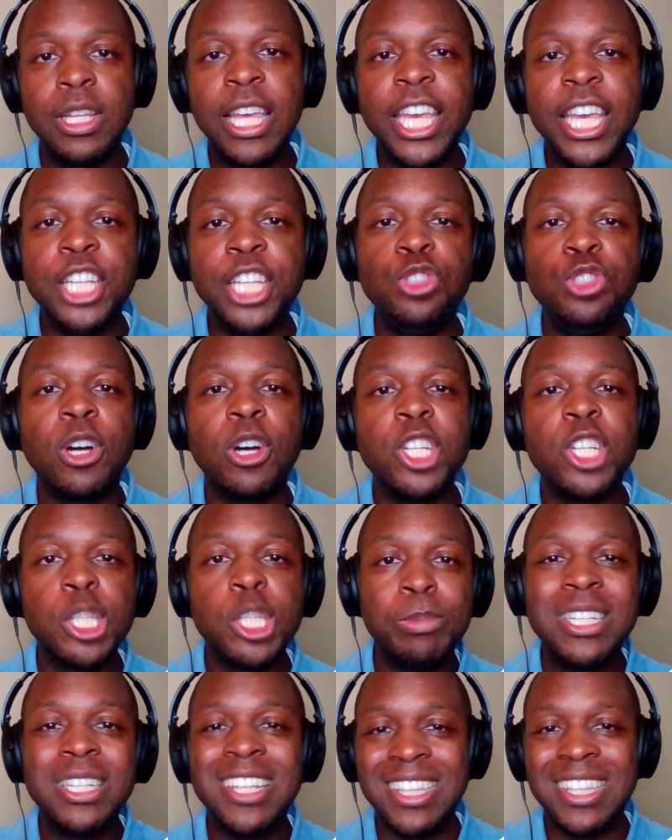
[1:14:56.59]
is you ought to
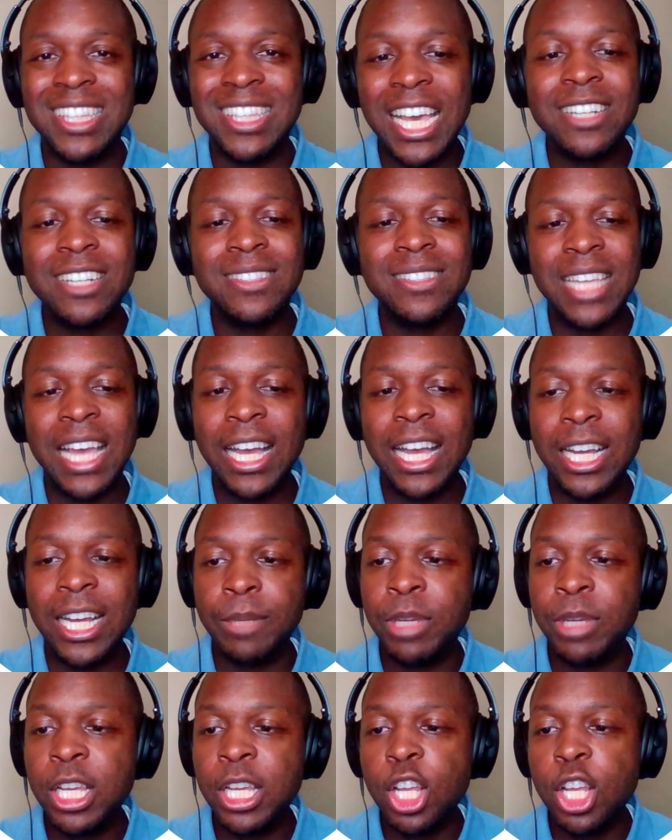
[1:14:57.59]
spend a lot of time